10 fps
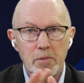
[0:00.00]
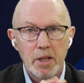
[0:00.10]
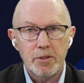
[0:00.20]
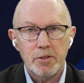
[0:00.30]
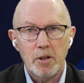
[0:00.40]

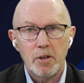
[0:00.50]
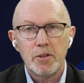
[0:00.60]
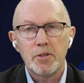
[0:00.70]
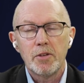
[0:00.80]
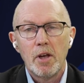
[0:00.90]

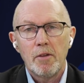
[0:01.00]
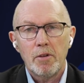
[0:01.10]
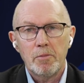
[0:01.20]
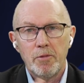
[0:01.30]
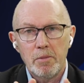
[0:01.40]
listeners,
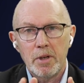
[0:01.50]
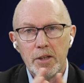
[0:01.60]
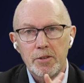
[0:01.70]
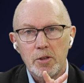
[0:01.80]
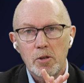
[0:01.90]
from a
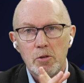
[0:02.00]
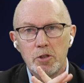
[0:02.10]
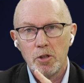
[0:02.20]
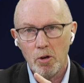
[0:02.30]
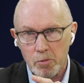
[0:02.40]
listener called
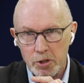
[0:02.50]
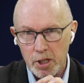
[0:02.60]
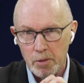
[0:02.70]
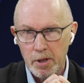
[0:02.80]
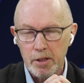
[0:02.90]
Sean, which
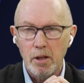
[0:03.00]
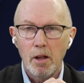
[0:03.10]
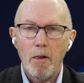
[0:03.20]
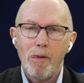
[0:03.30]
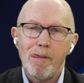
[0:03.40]
came in
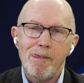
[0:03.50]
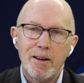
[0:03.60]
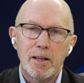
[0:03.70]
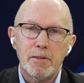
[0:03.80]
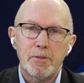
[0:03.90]

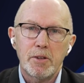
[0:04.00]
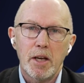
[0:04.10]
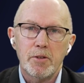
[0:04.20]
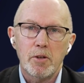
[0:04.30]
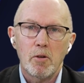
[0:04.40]
a few
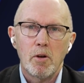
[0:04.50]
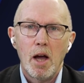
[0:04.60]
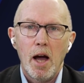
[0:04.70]
days ago.